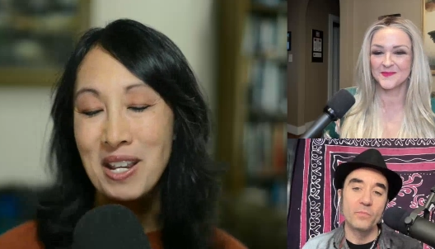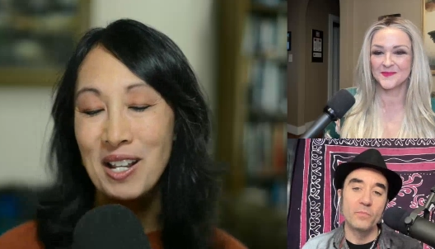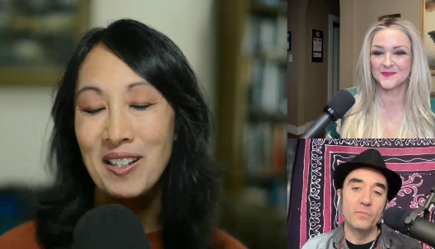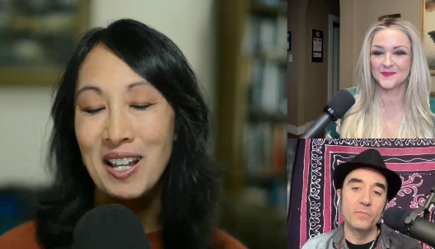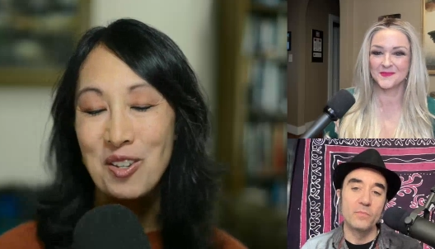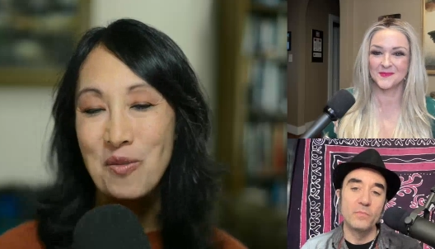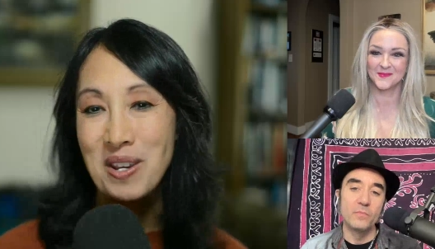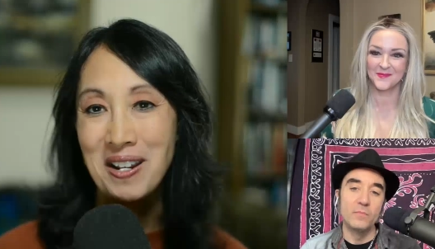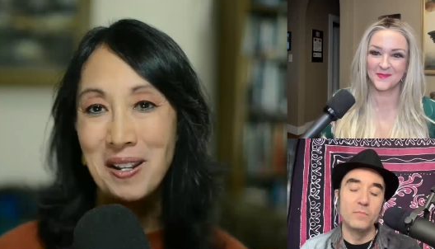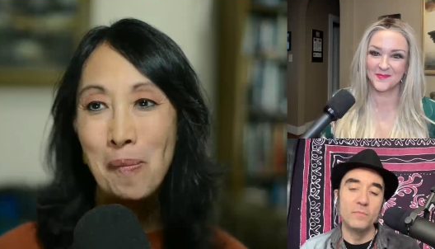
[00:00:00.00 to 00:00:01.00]
Speaker 1: at Like You
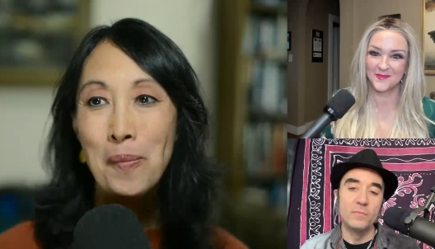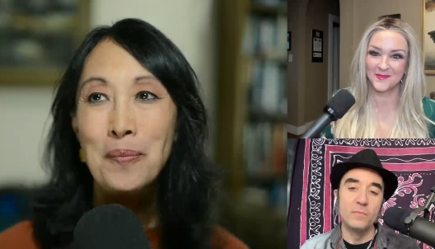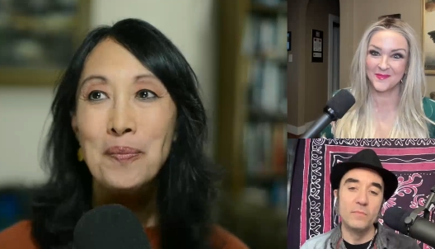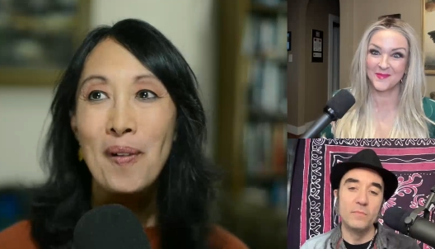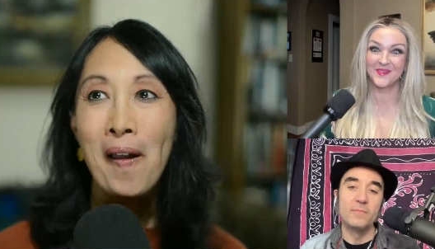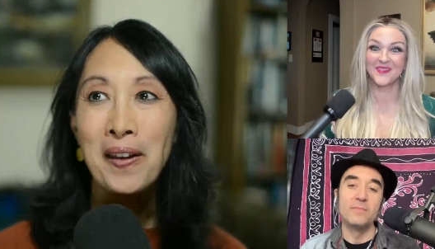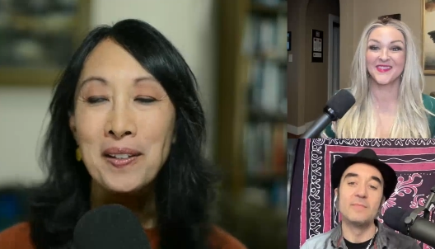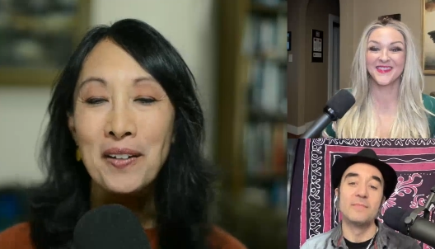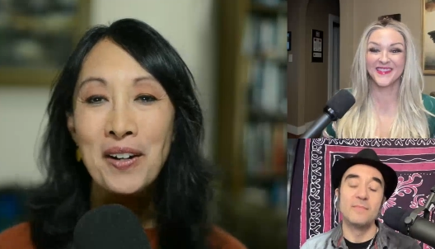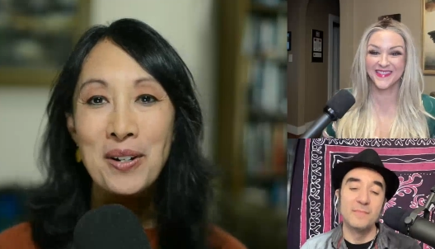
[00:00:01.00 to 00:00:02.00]
Mean It. And I
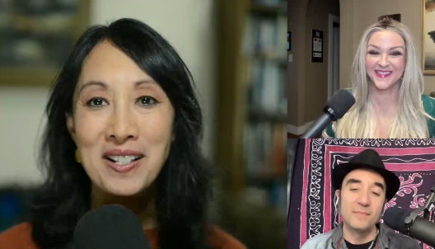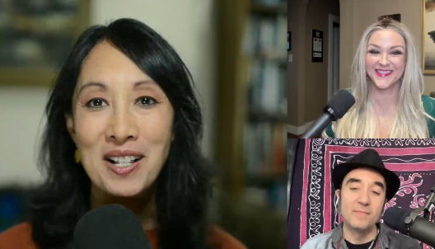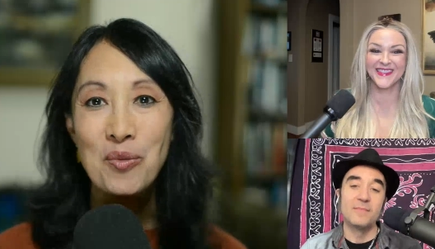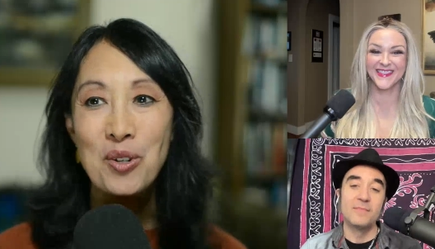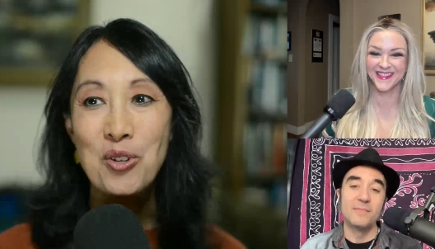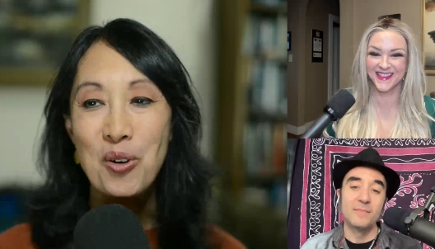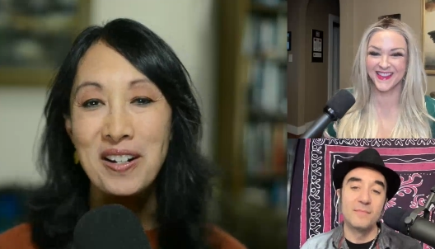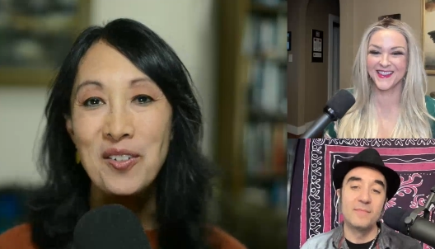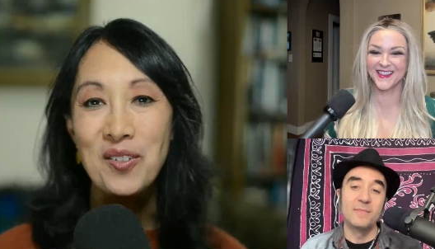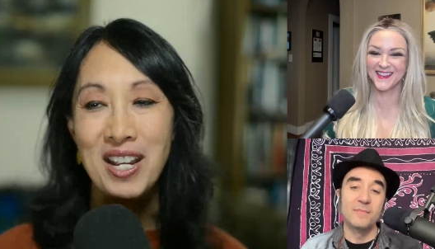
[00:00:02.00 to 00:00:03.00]
love how he says when you go on
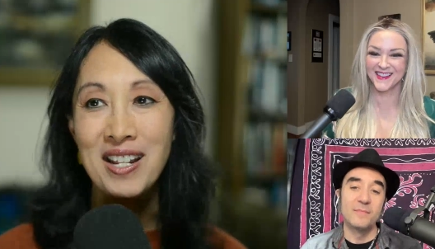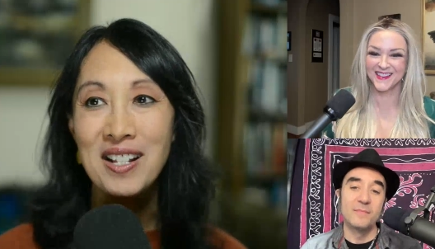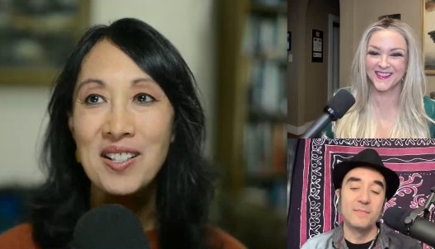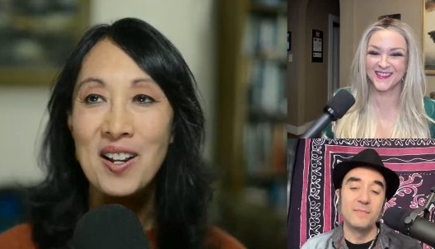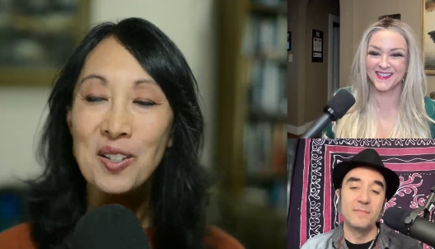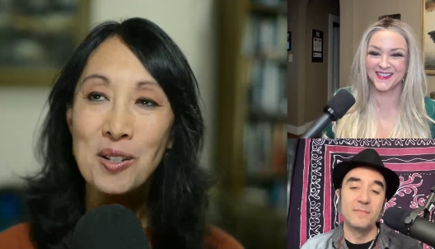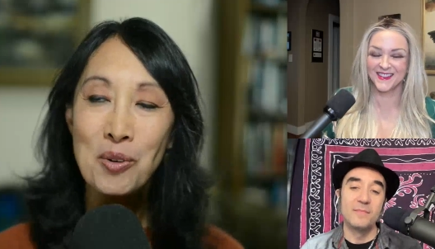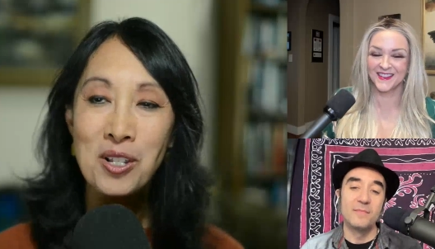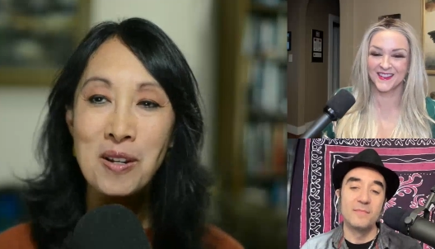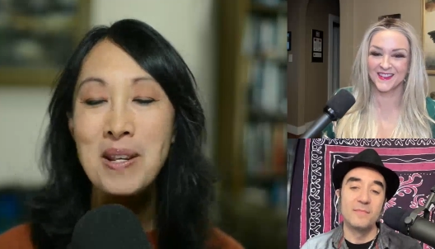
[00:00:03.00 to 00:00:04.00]
your date, it's not
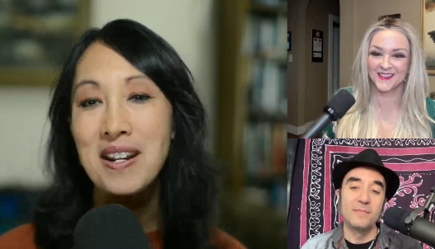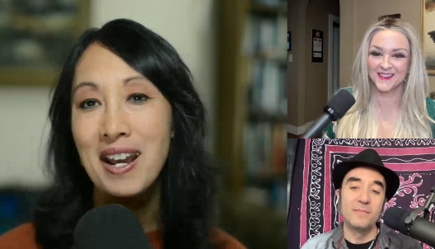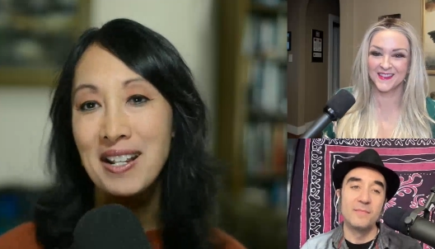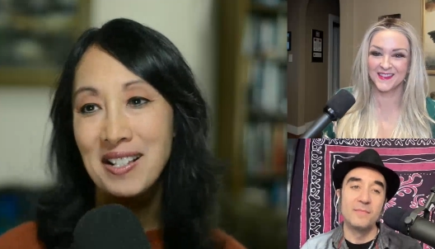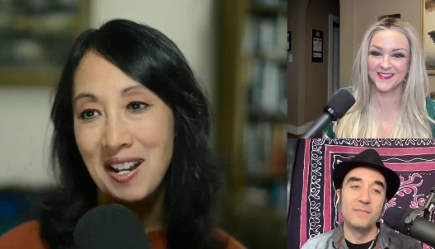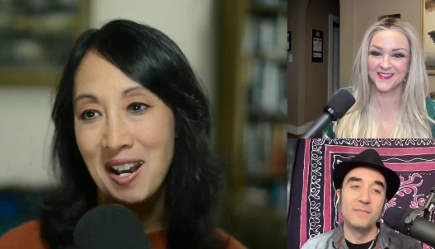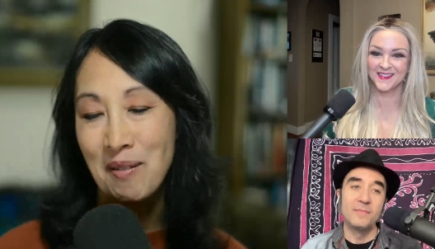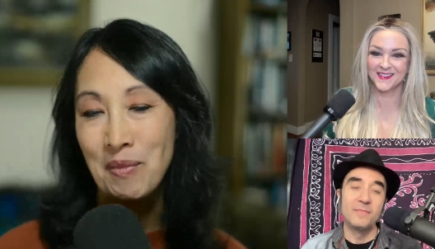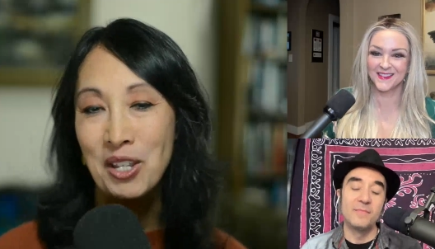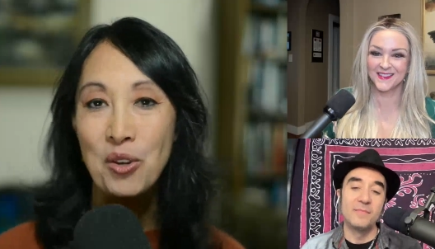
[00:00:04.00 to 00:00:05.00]
supposed to be a nice
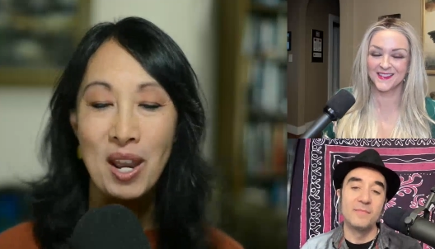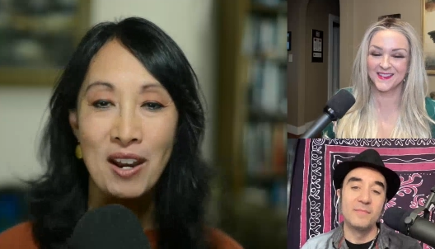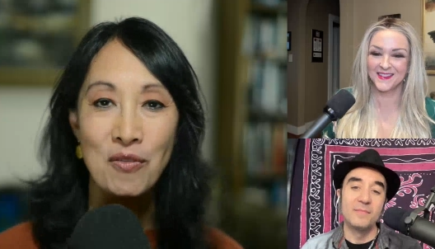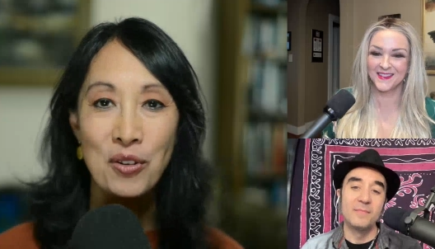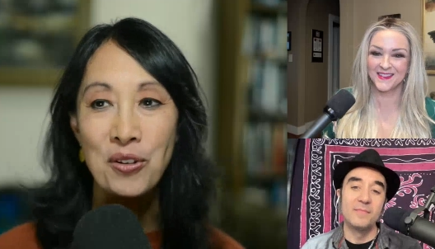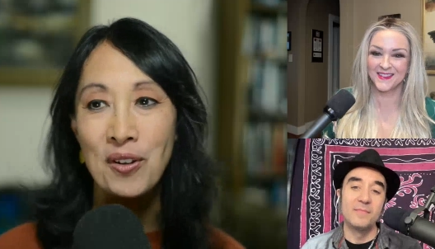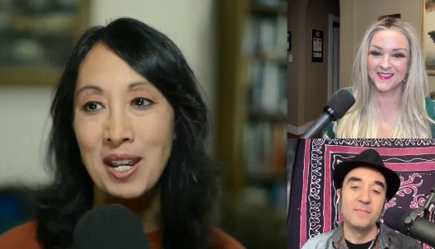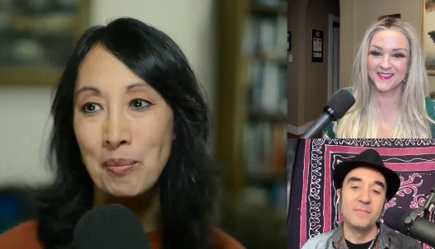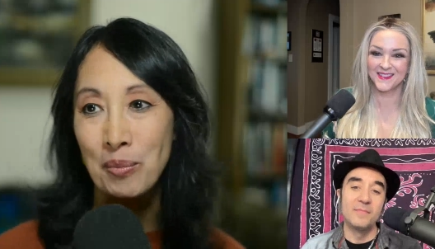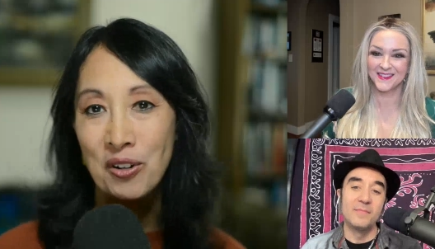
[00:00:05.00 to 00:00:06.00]
time like you have with your
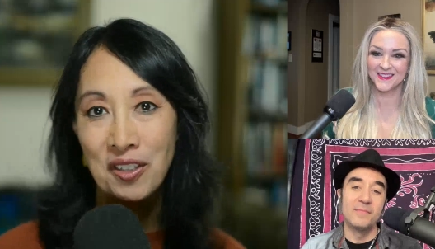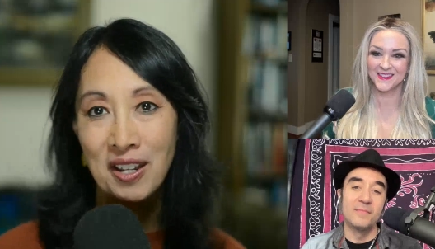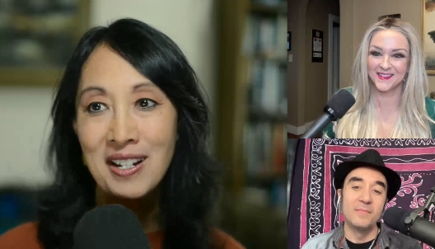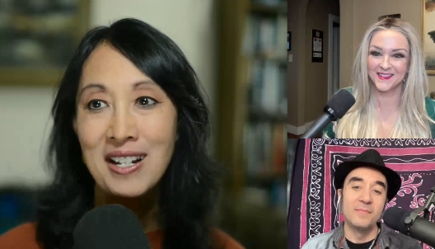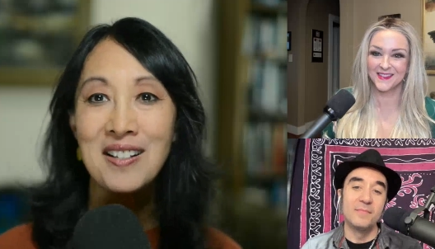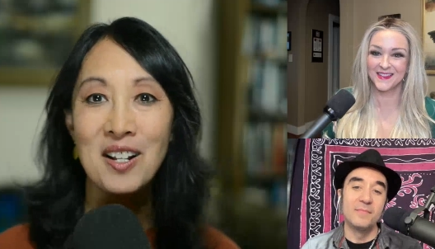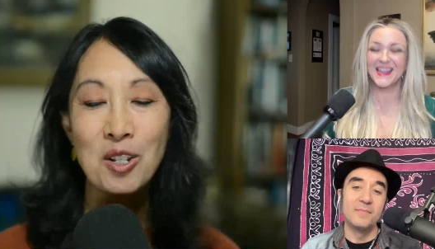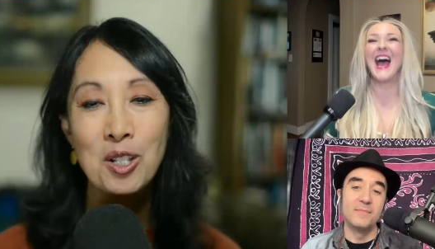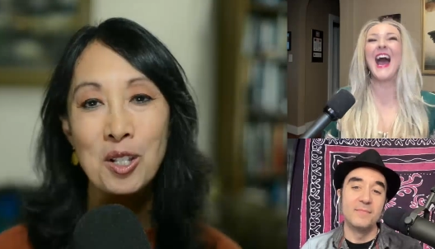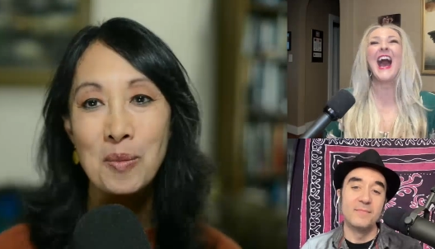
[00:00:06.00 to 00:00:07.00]
Aunt Bertha. It's not
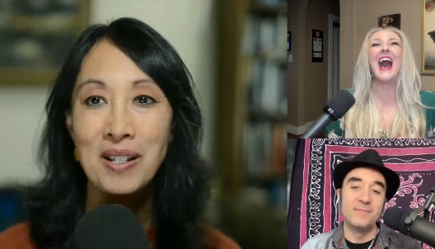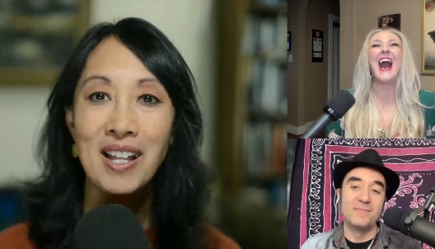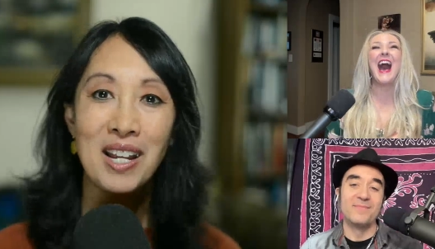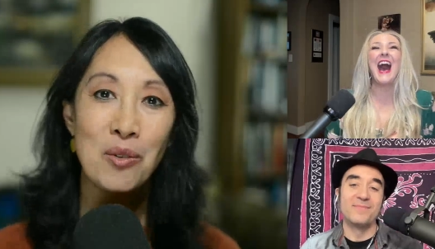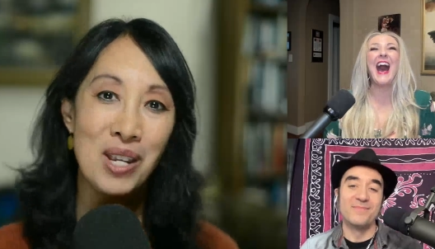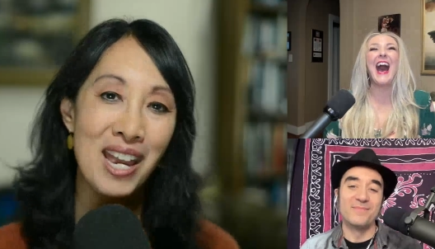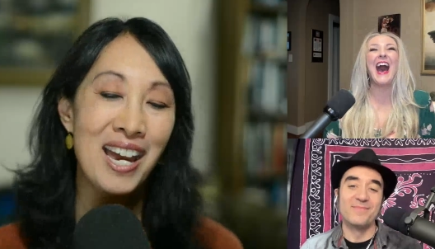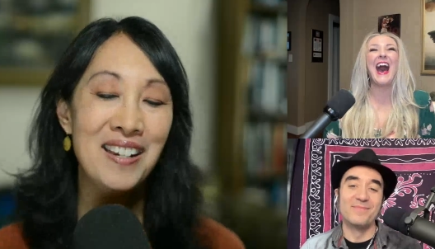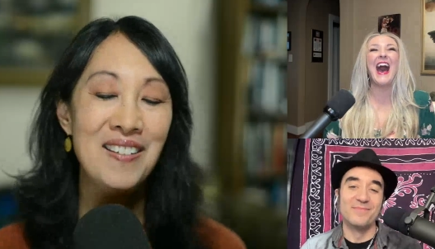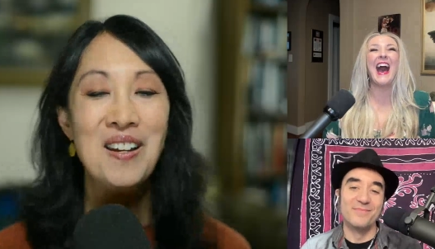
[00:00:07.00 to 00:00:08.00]
just supposed to be like we
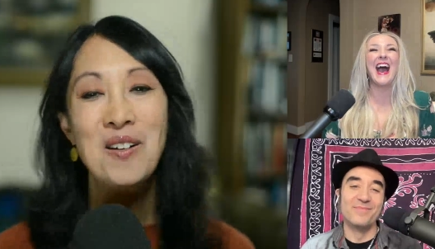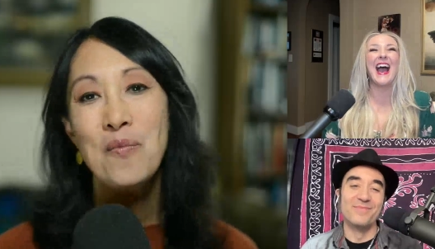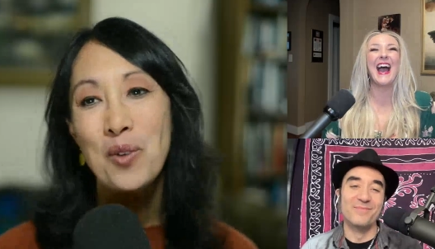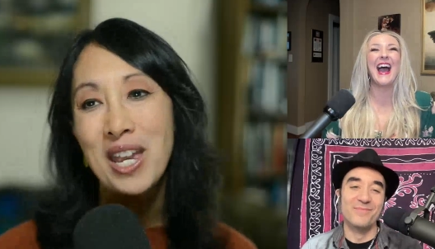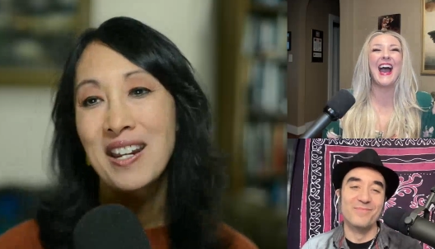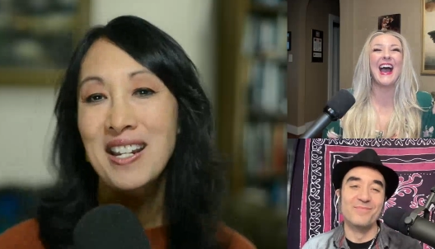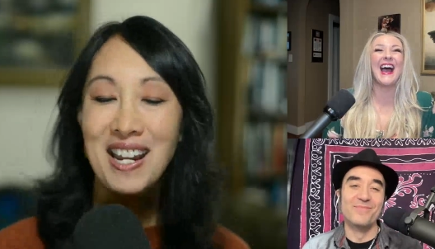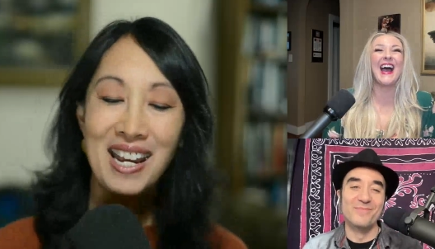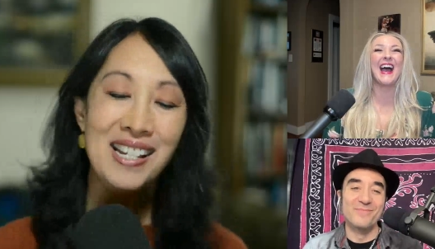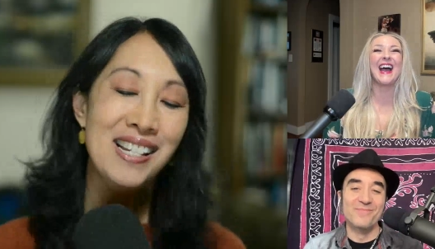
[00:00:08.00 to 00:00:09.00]
had we had a
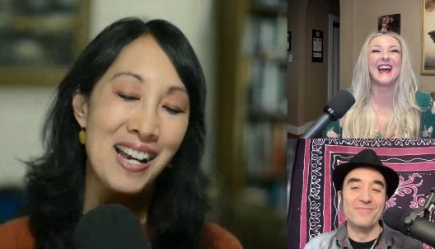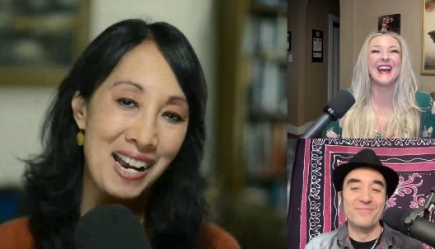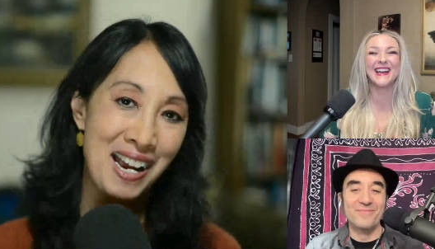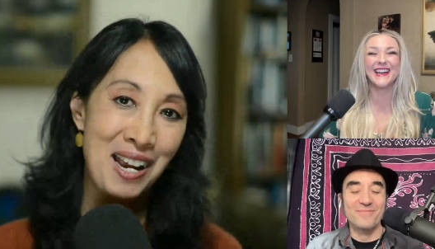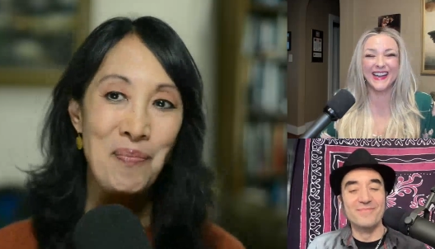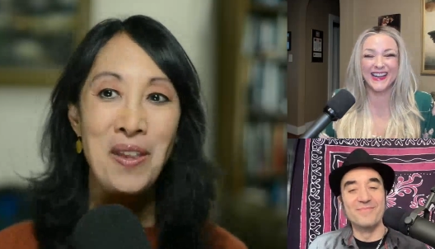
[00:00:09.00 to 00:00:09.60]
nice time.